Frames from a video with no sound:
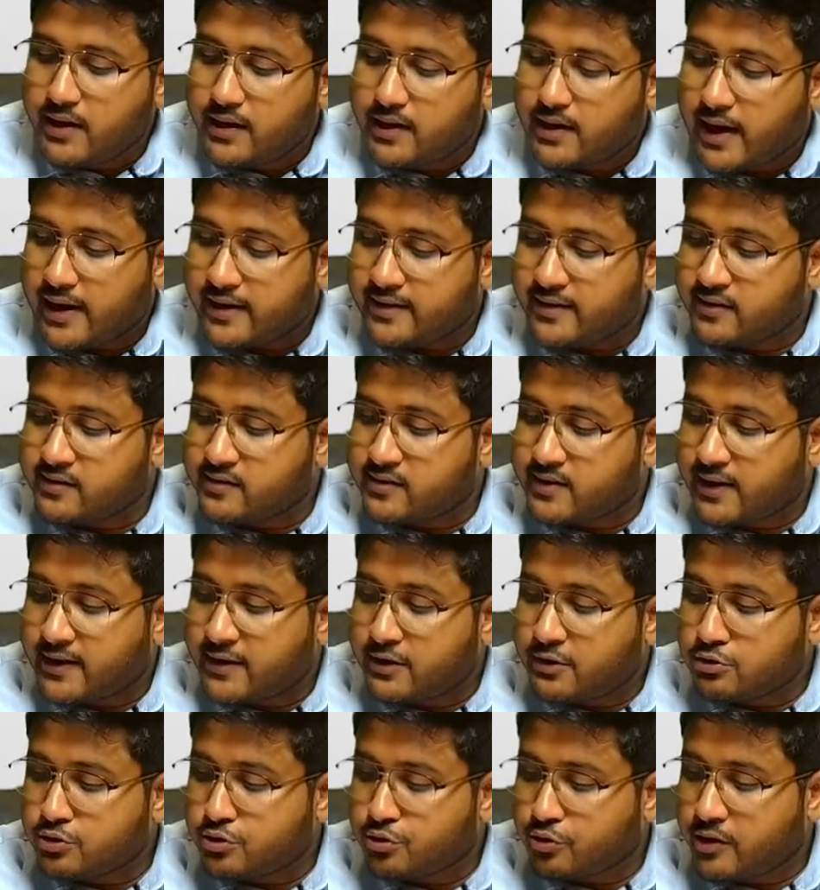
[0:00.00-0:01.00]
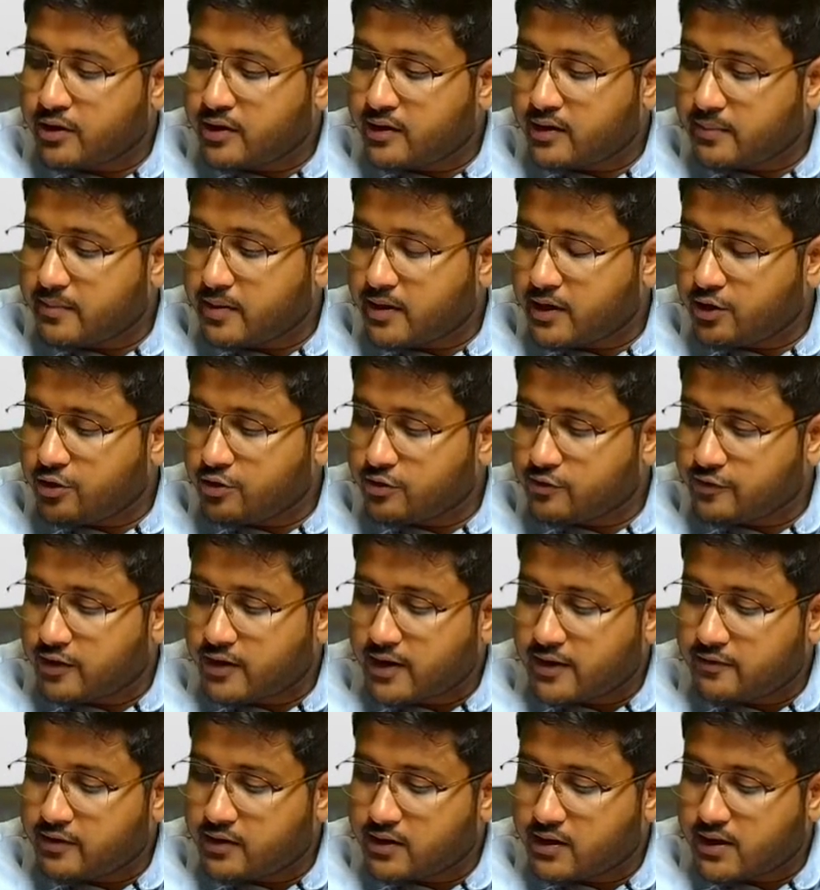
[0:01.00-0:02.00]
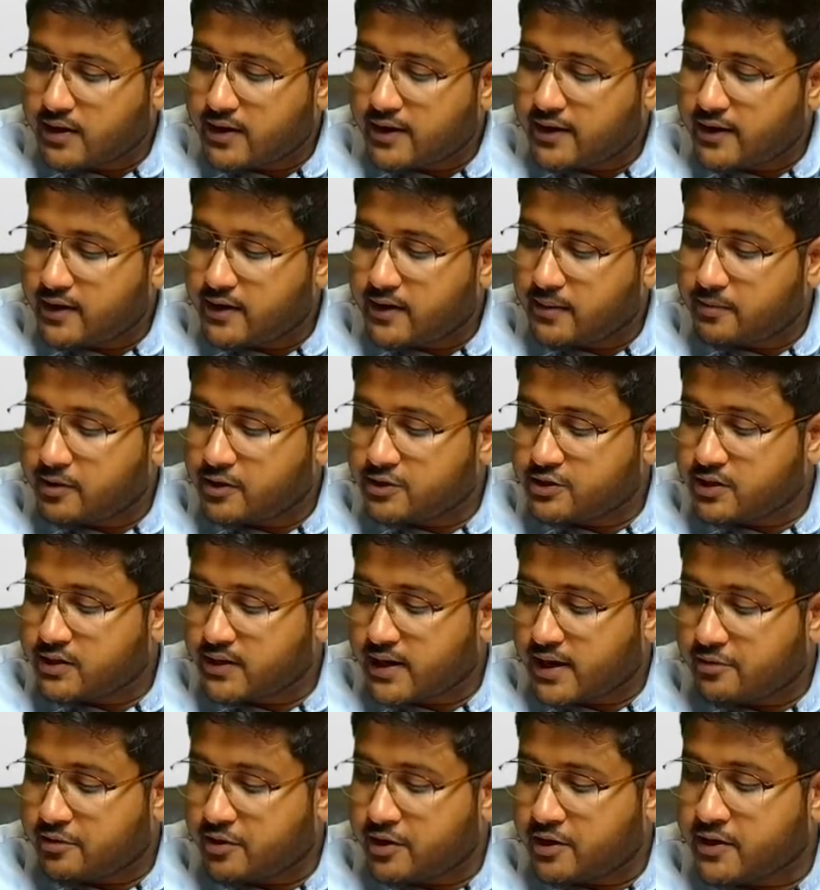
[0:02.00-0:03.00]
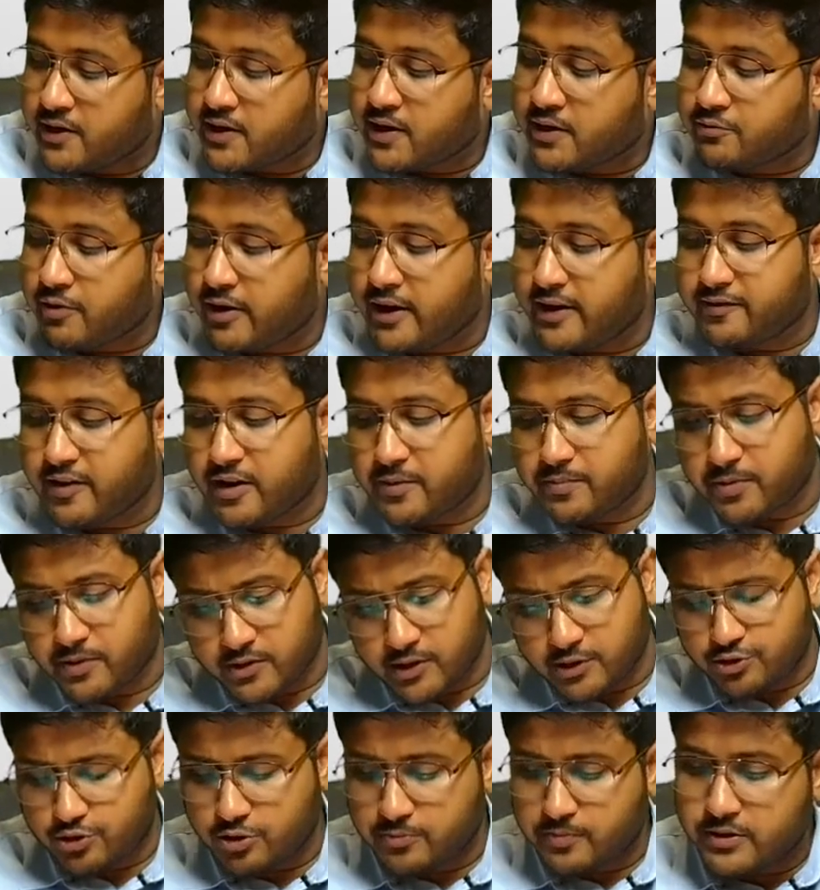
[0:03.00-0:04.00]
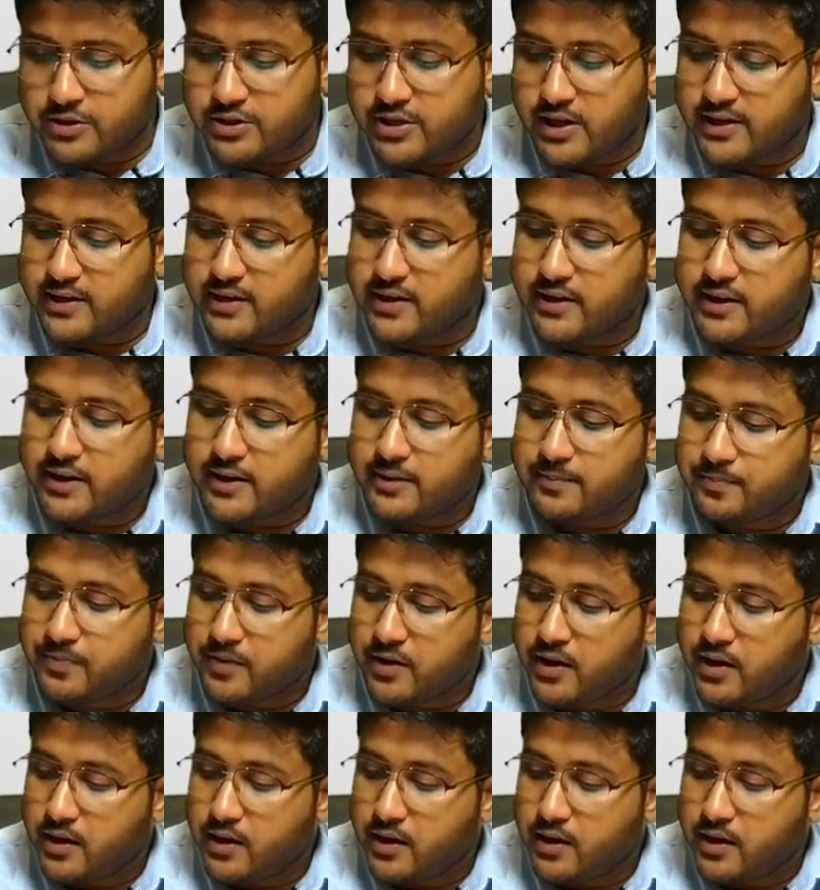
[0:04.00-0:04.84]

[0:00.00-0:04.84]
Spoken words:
Client's schedule showing remaining useful life with current year depreciation calculated at 25% should be checked again.